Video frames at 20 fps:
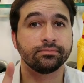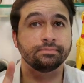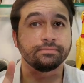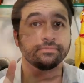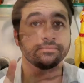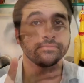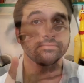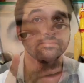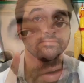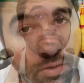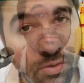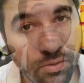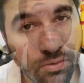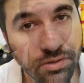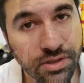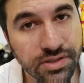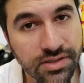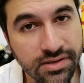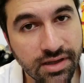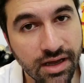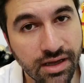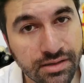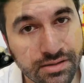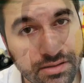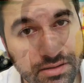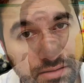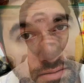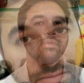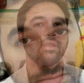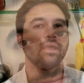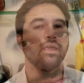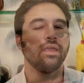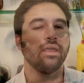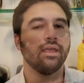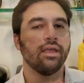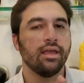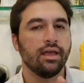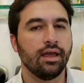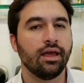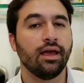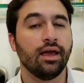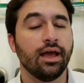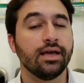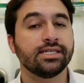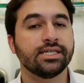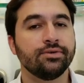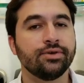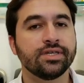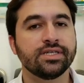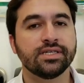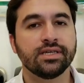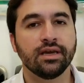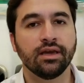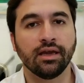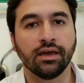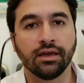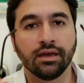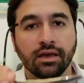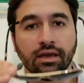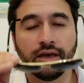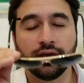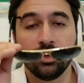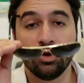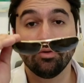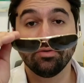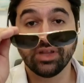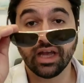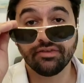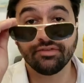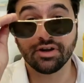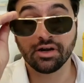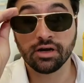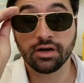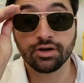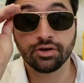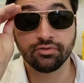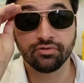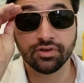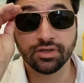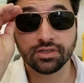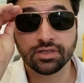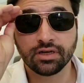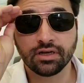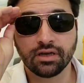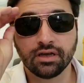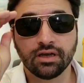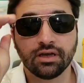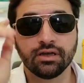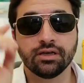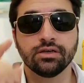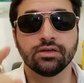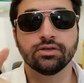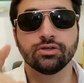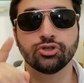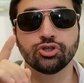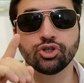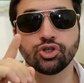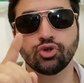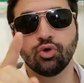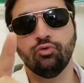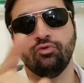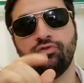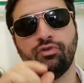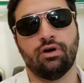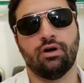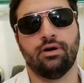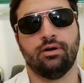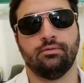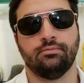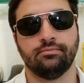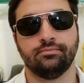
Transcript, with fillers: How cool is that? As I was saying, you've never heard of it so far.